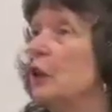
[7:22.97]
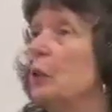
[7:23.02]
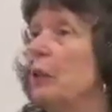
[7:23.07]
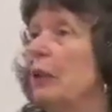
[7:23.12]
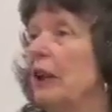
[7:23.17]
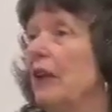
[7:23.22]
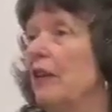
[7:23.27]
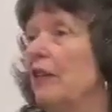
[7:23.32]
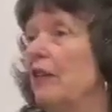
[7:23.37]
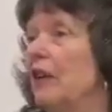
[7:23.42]

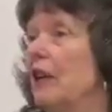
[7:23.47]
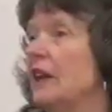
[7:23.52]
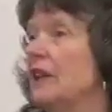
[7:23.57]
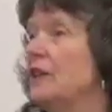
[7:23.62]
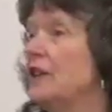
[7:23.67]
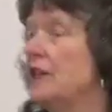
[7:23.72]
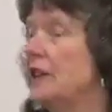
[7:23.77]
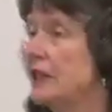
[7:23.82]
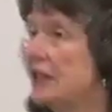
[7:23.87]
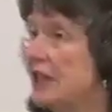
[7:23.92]
bit of it
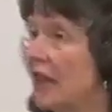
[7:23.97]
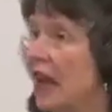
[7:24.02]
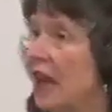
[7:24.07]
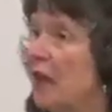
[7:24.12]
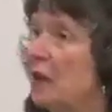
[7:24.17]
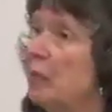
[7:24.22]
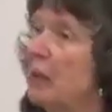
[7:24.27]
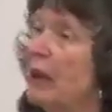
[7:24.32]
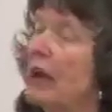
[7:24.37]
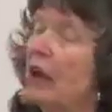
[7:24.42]

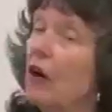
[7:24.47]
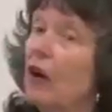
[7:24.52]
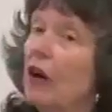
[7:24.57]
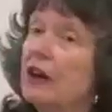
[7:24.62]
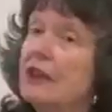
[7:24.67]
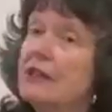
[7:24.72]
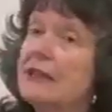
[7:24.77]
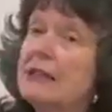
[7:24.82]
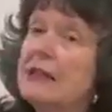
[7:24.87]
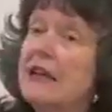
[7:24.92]
today
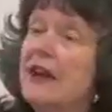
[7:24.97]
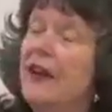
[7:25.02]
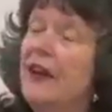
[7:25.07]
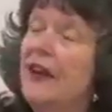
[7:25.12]
because